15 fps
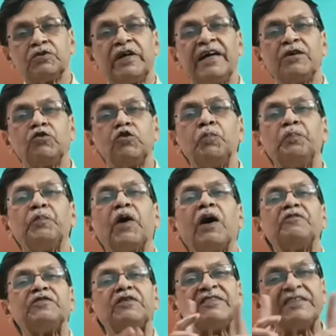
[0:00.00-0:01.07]
a group
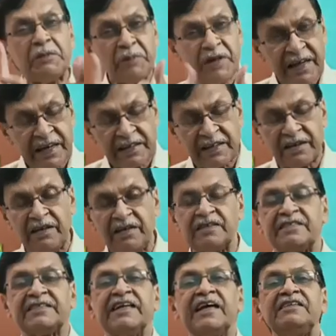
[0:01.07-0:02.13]
of similar
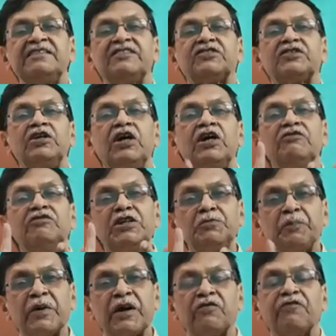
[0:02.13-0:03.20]
cells
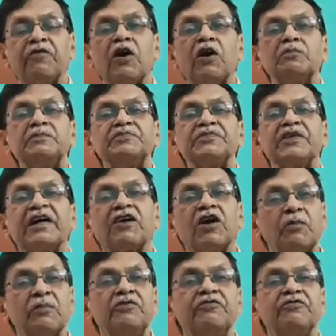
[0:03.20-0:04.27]
which perform a
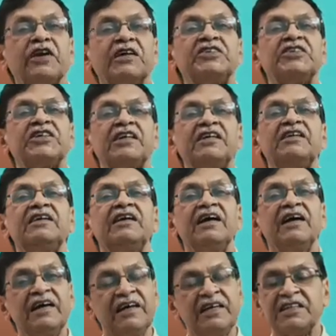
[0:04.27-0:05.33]
common function
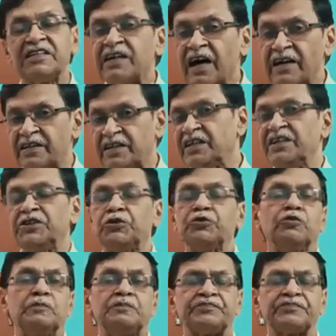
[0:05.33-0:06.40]
is called
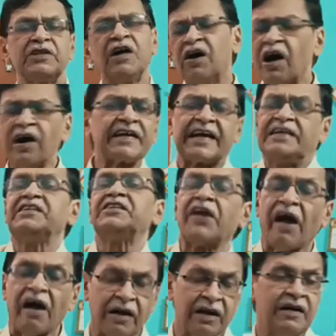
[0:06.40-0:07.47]
tissue. All right,
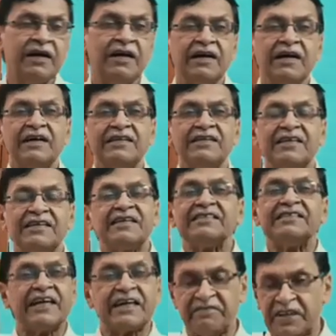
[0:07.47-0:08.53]
it
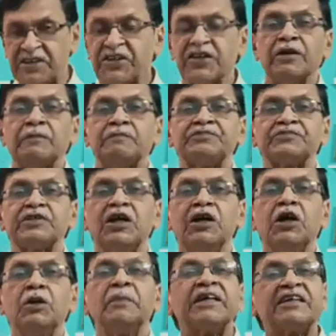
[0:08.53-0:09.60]
is their wish.
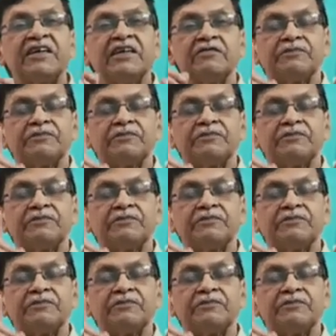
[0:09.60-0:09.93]
But